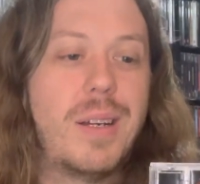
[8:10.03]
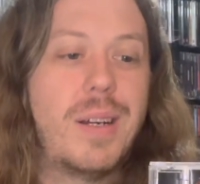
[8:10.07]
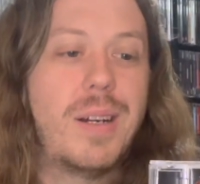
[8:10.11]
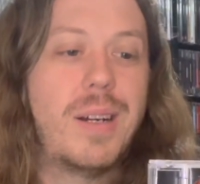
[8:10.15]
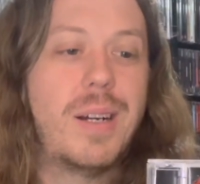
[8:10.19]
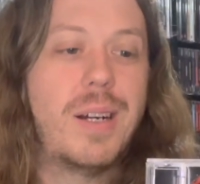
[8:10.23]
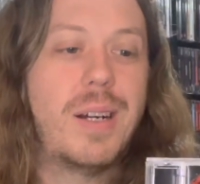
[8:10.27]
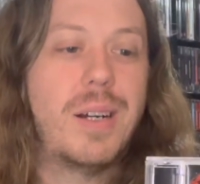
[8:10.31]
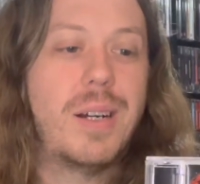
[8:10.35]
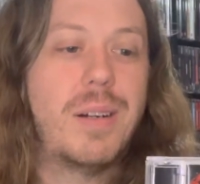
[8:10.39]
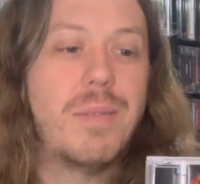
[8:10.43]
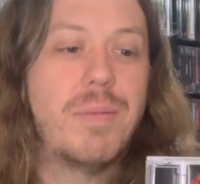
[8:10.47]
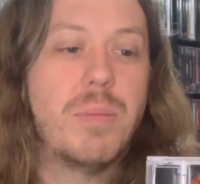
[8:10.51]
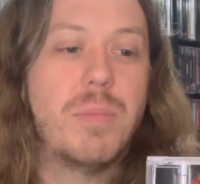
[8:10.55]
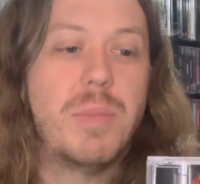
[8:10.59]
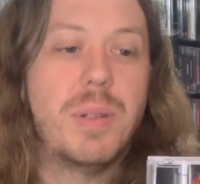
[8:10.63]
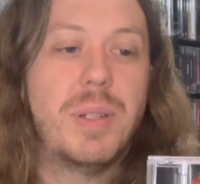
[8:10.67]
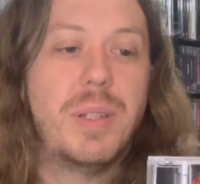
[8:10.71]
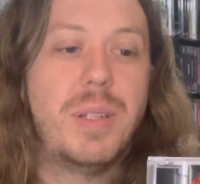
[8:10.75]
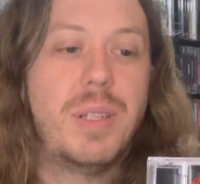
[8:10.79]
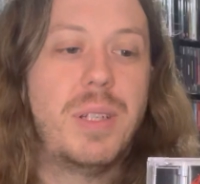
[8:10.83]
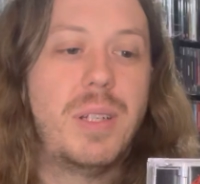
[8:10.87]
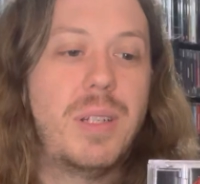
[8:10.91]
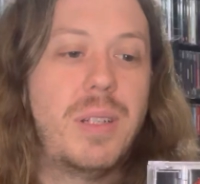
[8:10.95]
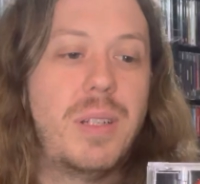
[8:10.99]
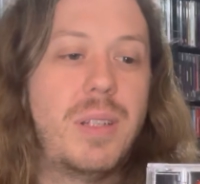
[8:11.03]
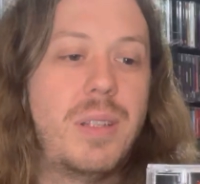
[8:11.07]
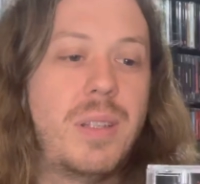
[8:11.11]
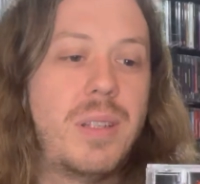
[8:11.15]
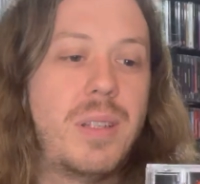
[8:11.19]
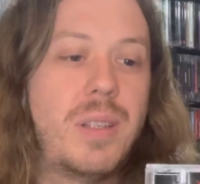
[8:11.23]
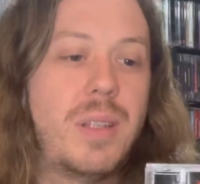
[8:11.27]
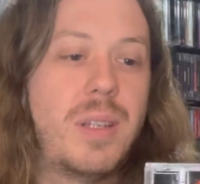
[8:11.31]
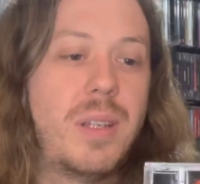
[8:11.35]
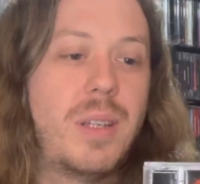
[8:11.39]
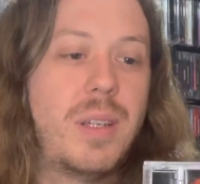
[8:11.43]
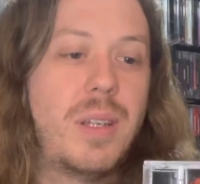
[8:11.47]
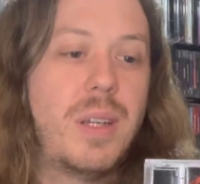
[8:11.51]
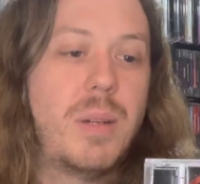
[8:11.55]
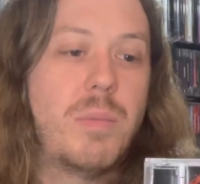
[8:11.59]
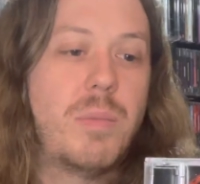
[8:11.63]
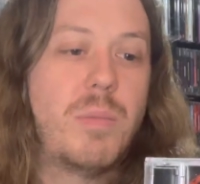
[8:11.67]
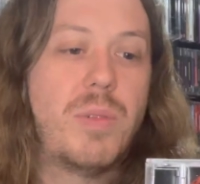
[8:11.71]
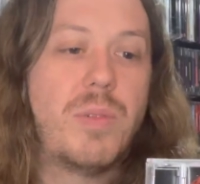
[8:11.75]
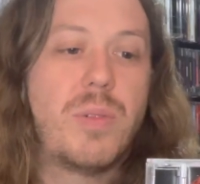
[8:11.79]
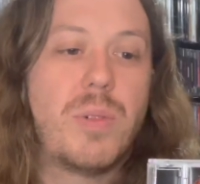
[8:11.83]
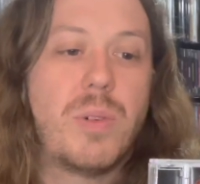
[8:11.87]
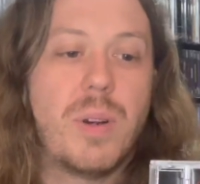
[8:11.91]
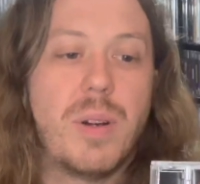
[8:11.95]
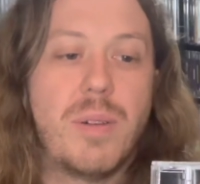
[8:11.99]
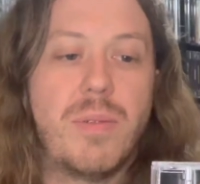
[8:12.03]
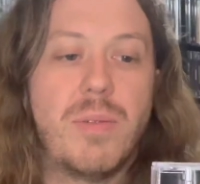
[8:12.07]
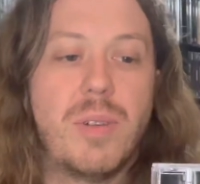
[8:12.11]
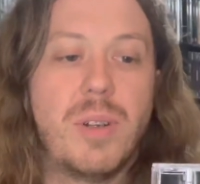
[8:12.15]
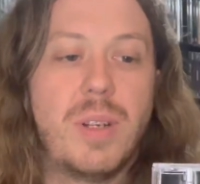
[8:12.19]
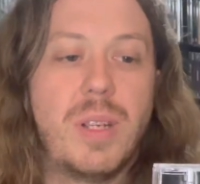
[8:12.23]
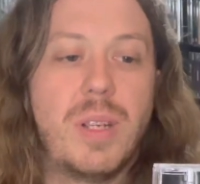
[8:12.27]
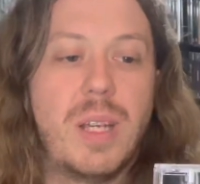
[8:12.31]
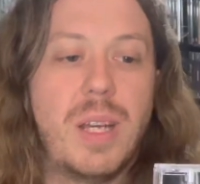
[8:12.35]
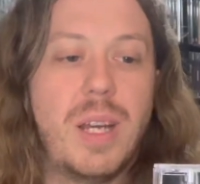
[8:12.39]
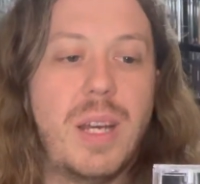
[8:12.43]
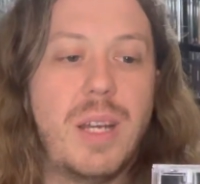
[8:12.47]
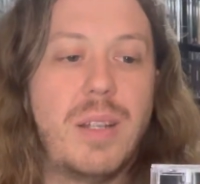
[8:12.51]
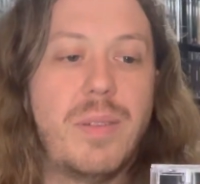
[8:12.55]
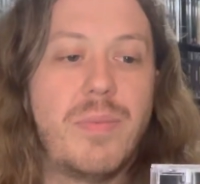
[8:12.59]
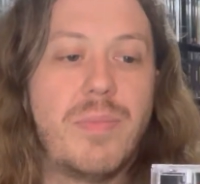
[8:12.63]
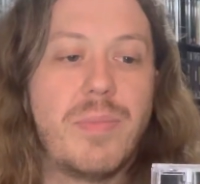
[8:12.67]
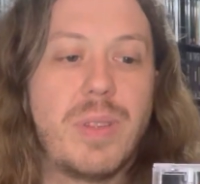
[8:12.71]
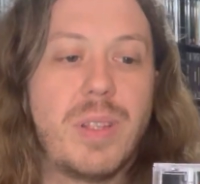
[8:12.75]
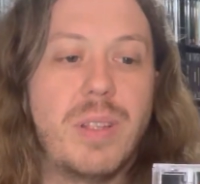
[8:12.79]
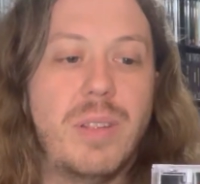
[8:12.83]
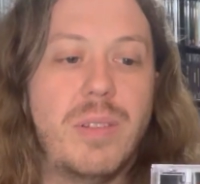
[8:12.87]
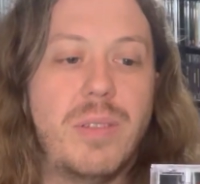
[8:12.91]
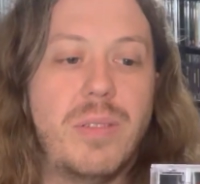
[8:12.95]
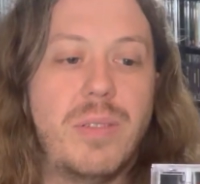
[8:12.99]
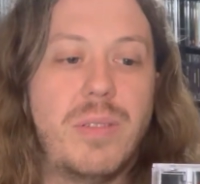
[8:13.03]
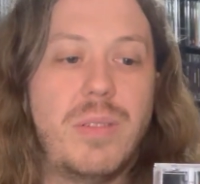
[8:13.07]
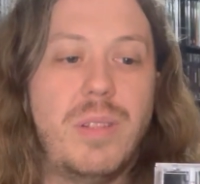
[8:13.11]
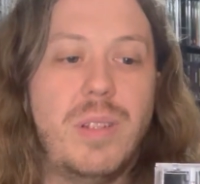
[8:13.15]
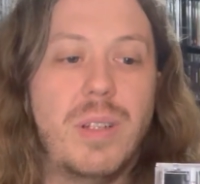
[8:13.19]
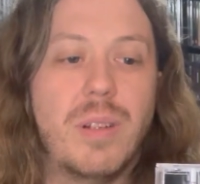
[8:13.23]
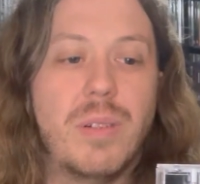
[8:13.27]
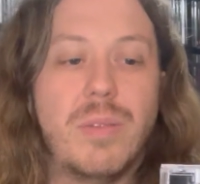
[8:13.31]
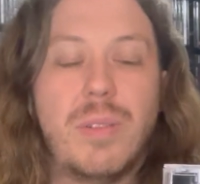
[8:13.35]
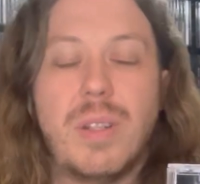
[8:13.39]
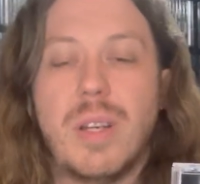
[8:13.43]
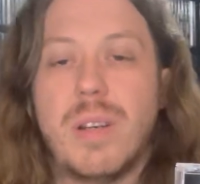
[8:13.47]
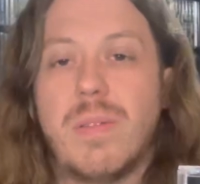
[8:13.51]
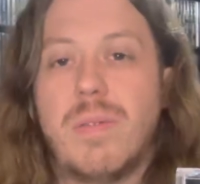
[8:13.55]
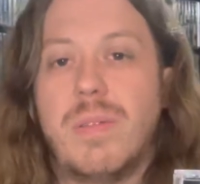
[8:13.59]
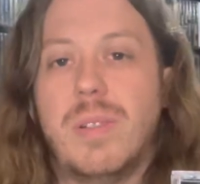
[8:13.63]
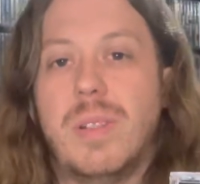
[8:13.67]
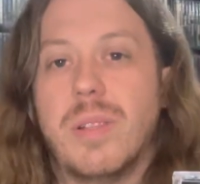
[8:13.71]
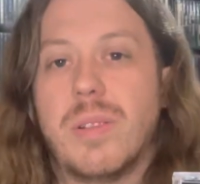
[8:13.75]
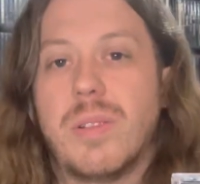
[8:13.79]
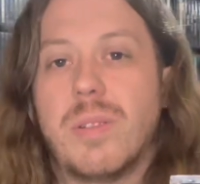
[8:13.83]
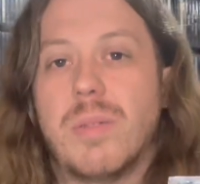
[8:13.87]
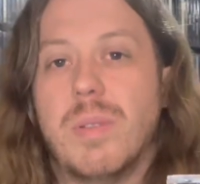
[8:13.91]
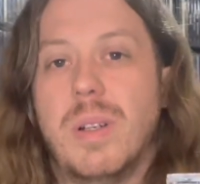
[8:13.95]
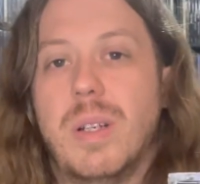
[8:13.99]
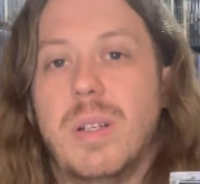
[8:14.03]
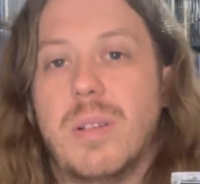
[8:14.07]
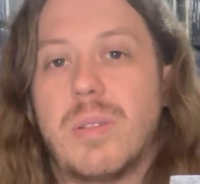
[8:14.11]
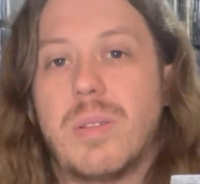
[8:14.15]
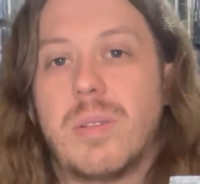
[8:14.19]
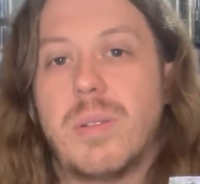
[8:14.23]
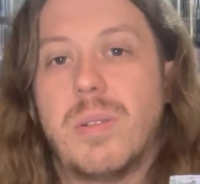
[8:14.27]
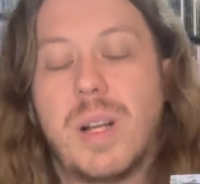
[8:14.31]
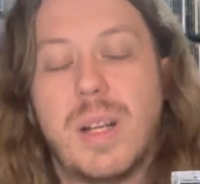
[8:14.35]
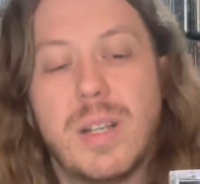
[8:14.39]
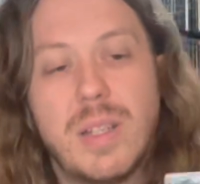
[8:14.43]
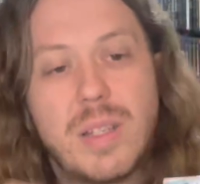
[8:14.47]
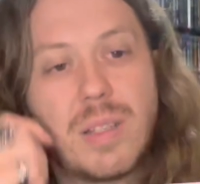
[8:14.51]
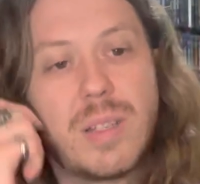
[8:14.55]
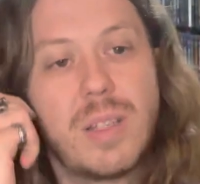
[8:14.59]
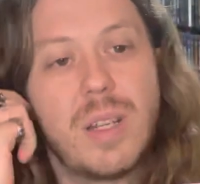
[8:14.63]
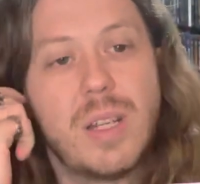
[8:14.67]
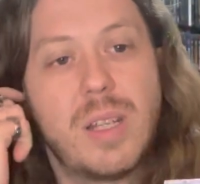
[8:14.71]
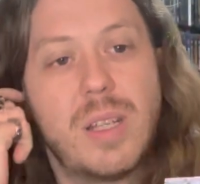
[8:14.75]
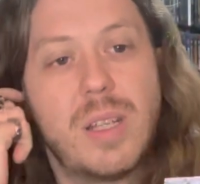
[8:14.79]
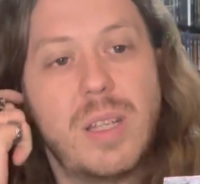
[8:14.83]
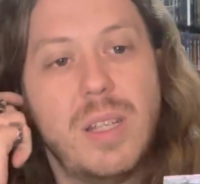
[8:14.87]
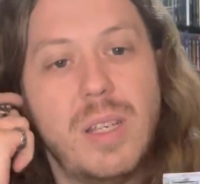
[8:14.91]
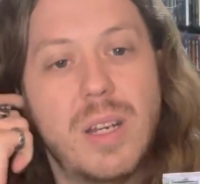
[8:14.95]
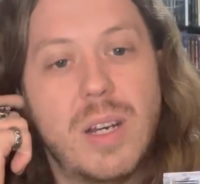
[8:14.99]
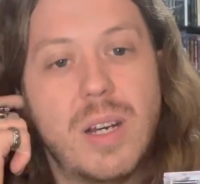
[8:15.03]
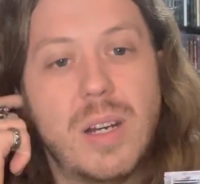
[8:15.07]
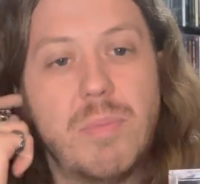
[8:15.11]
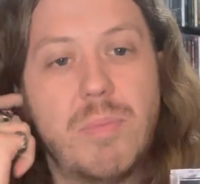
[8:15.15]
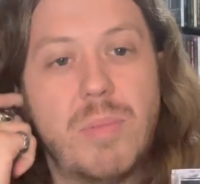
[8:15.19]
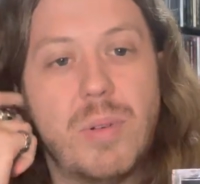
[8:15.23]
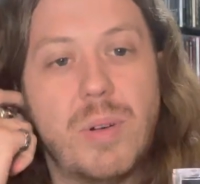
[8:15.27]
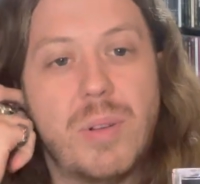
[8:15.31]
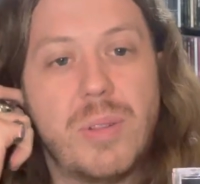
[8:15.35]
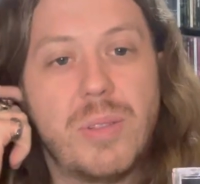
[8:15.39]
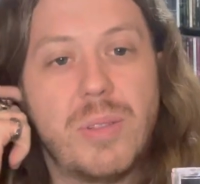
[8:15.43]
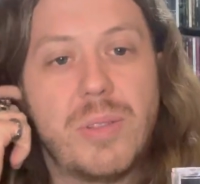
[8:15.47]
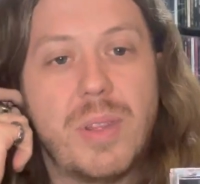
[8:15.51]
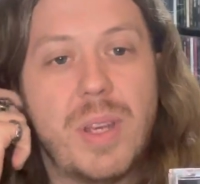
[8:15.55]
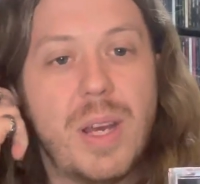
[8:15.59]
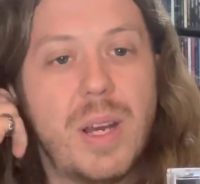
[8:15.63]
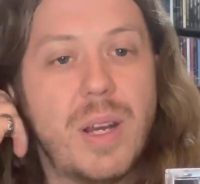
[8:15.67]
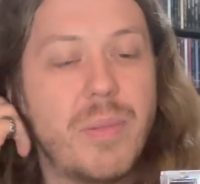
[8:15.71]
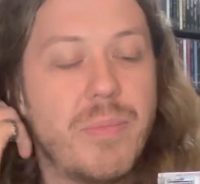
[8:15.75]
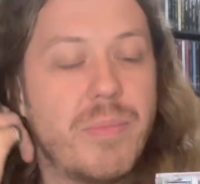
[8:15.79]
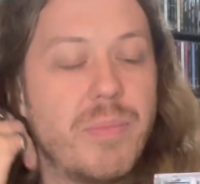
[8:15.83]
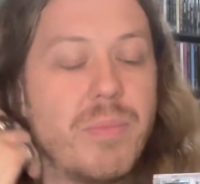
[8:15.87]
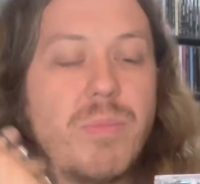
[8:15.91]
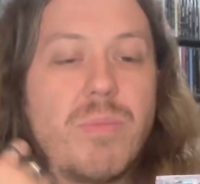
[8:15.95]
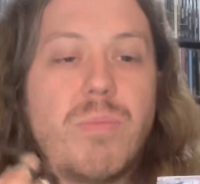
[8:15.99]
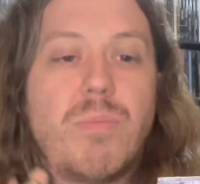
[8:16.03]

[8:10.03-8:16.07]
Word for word: uh, Vermilion, Before I Forget is, you know, definitely just a radio song. I just like the uh, Balls Out,